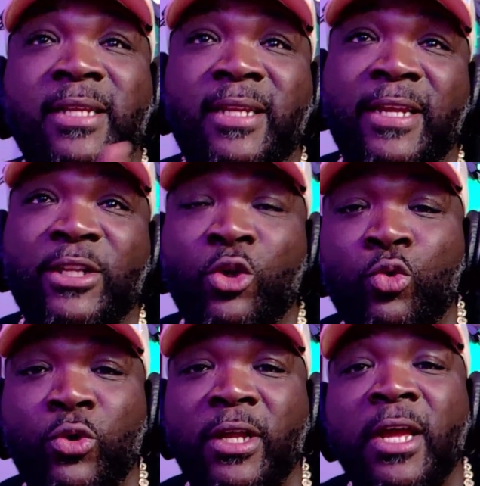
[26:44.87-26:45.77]
that they
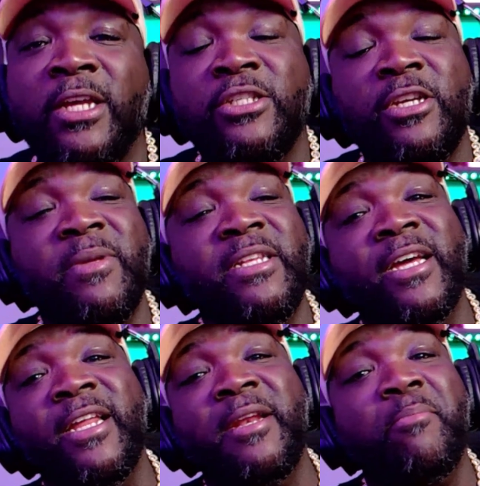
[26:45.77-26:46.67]
doing should be
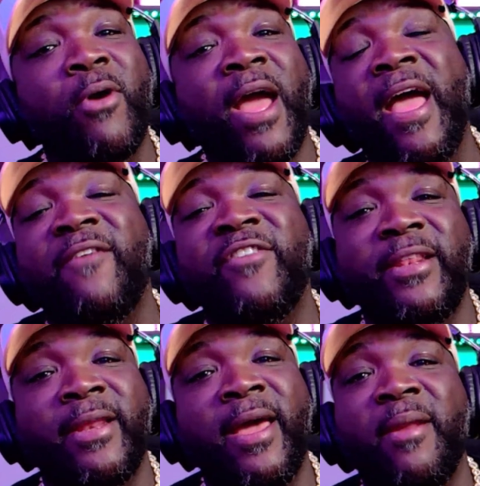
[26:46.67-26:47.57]
done in private,
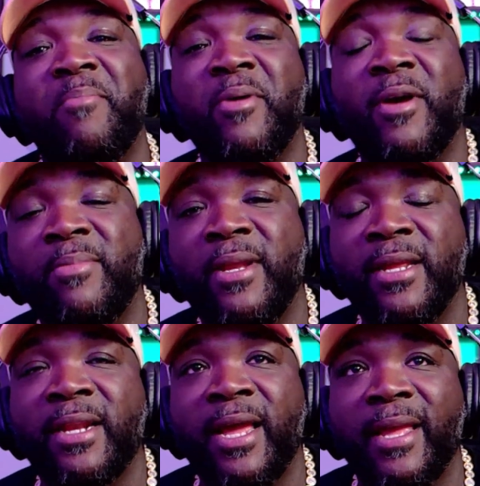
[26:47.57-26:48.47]
not in public.
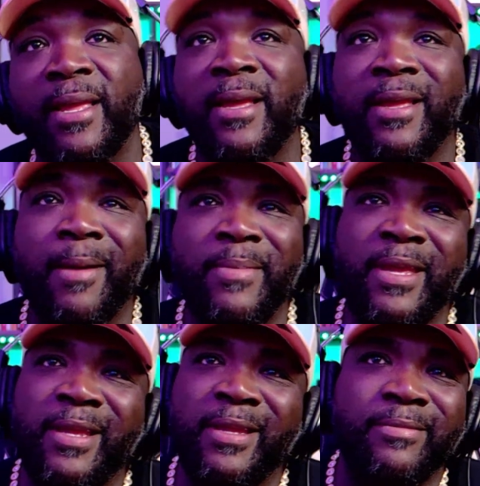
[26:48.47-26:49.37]
Like, I
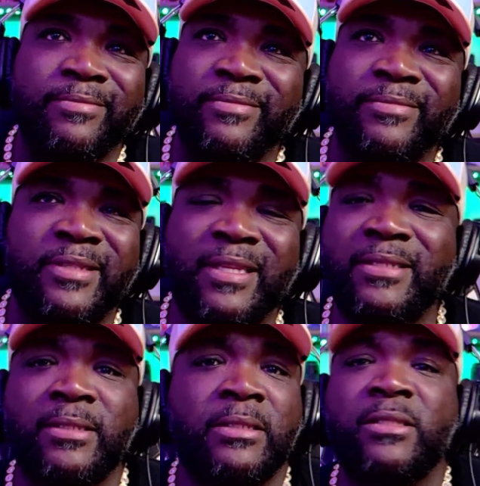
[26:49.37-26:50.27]
mean,
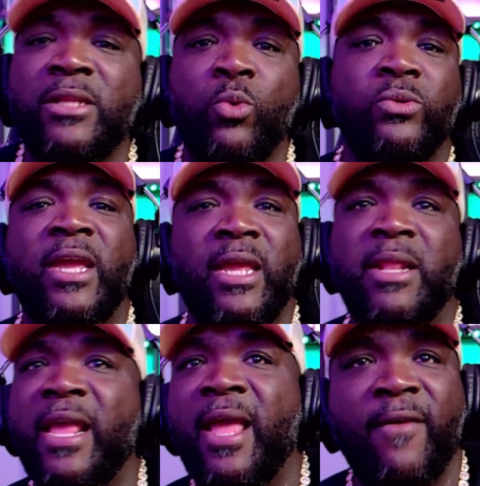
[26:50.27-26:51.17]
this is no,
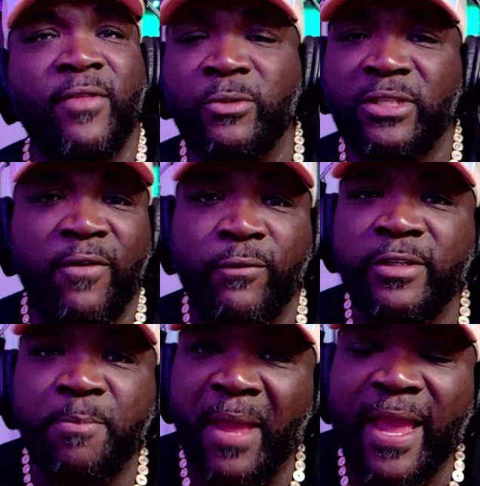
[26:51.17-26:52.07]
they have no
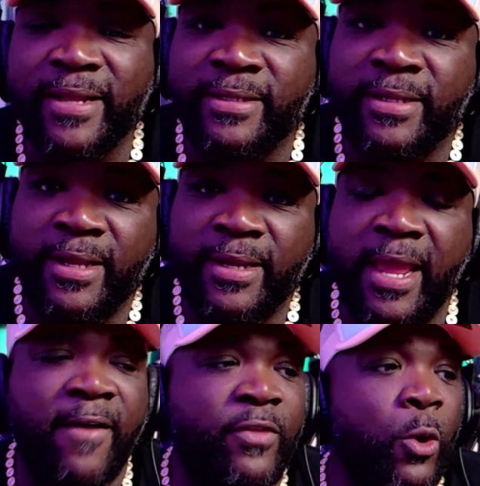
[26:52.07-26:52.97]
self-respect. They
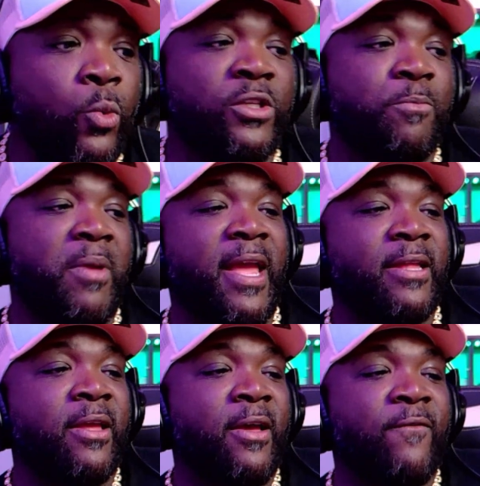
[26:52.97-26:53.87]
have no respect
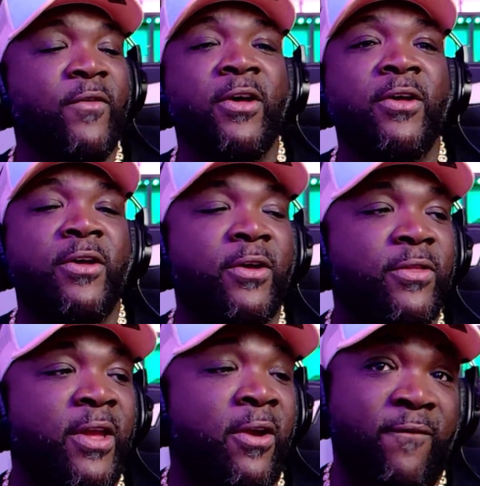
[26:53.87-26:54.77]
for
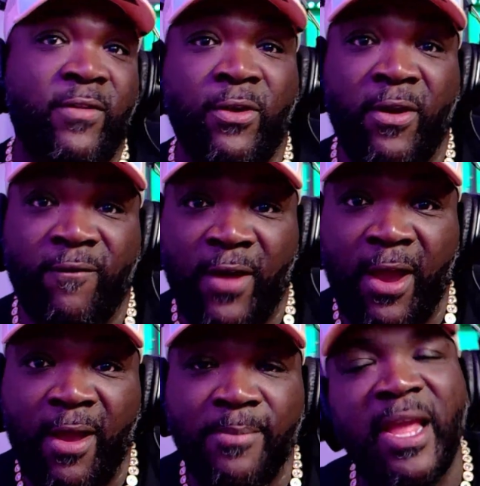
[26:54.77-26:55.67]
their
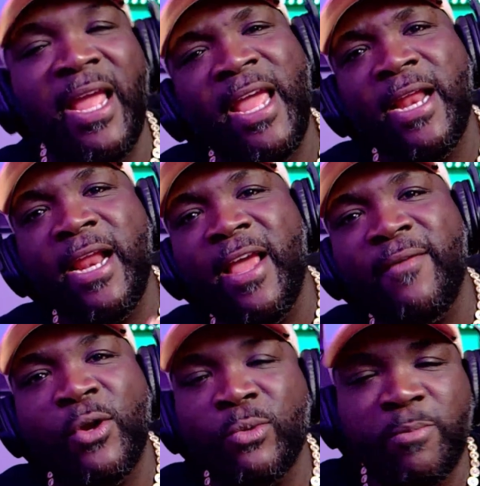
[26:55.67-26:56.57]
environment, and they have
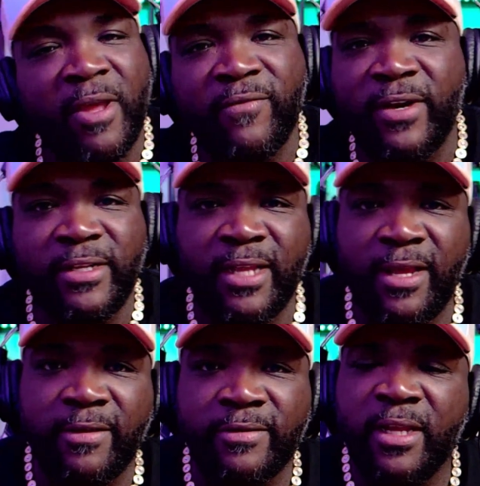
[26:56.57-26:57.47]
no respect for
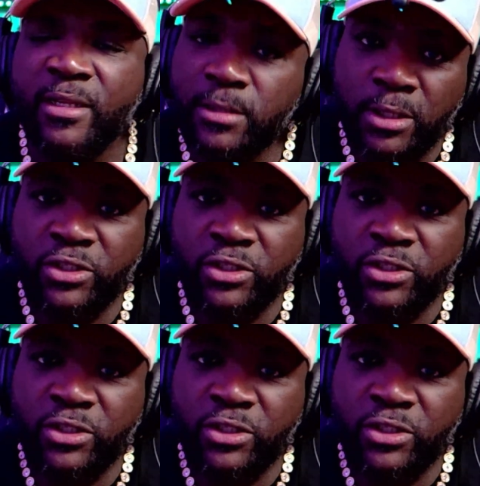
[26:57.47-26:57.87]
themselves. So it's